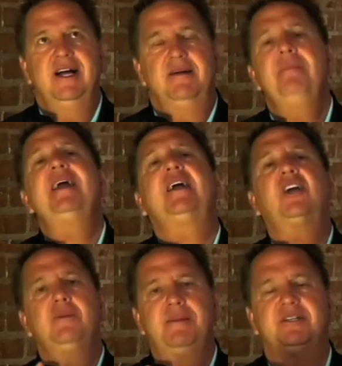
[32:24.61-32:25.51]
Make
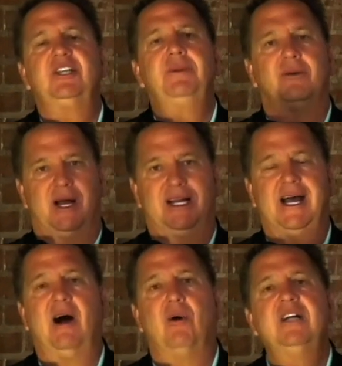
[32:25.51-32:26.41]
a commitment to me right
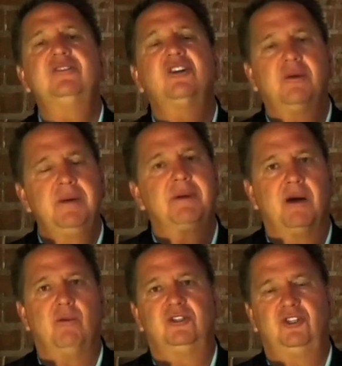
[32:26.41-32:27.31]
now. Here's a
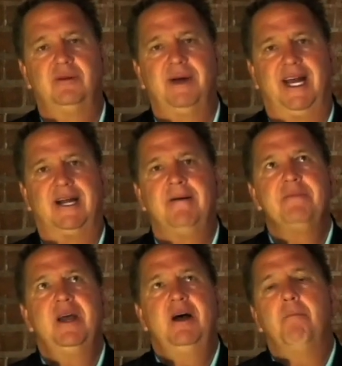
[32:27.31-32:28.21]
commitment I want you to make.
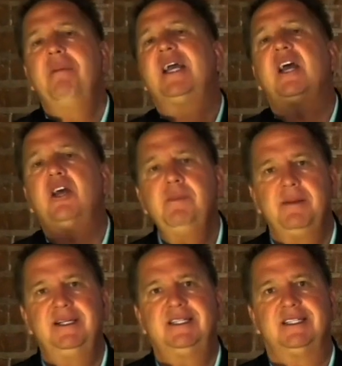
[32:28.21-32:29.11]
Make a
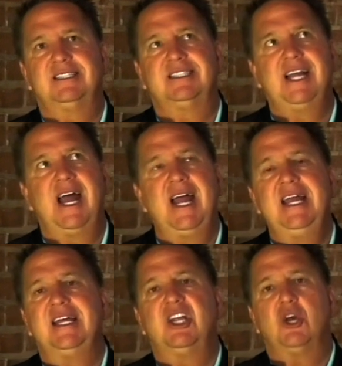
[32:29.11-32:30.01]
commitment to
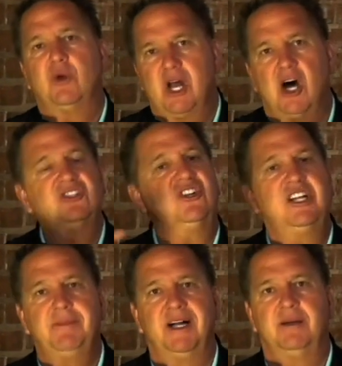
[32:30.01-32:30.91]
stay in
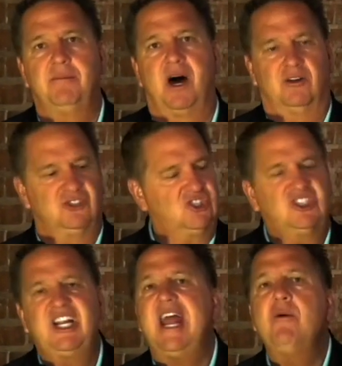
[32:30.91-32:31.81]
curiosity about the model.
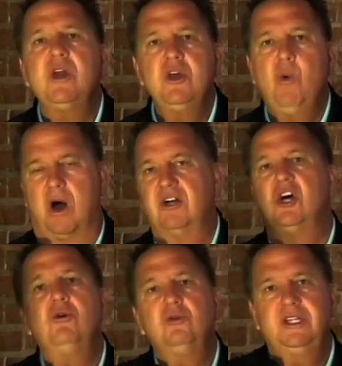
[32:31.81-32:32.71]
Stay where you are.
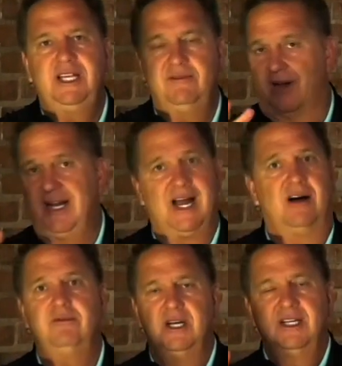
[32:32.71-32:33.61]
Don't leave right
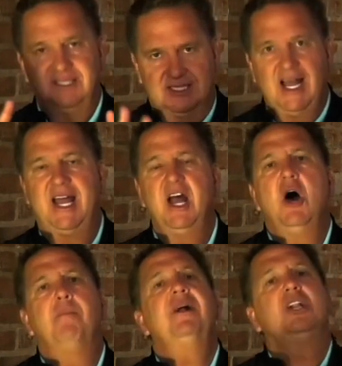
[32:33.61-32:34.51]
now. Stay,
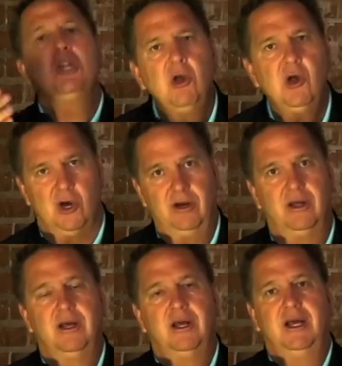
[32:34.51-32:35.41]
but learn.
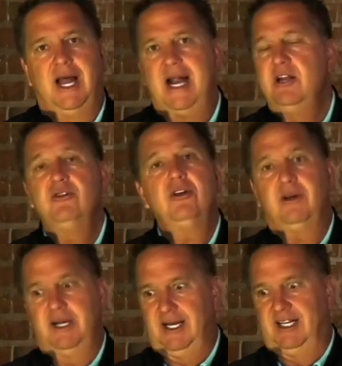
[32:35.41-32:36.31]
And you're either
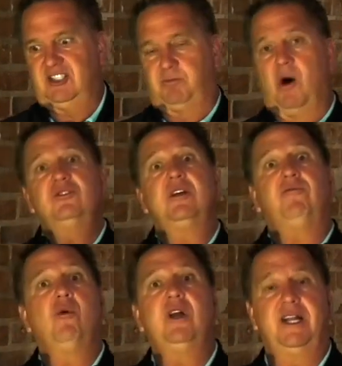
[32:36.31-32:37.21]
going to expose
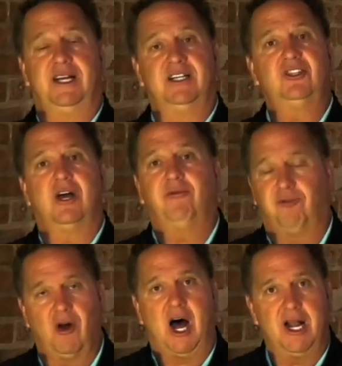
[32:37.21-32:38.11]
it for what it is, a
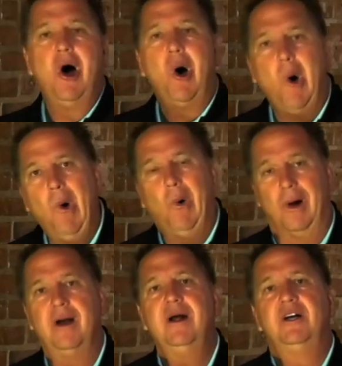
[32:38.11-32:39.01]
fraud,
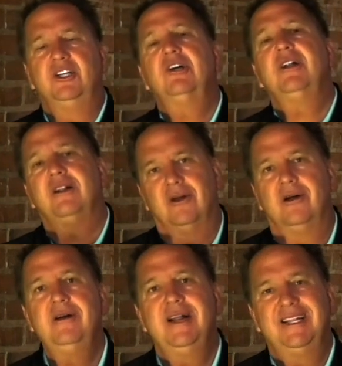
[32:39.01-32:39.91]
or you're going to
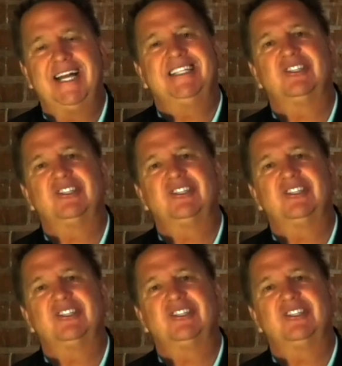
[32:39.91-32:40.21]
learn that it's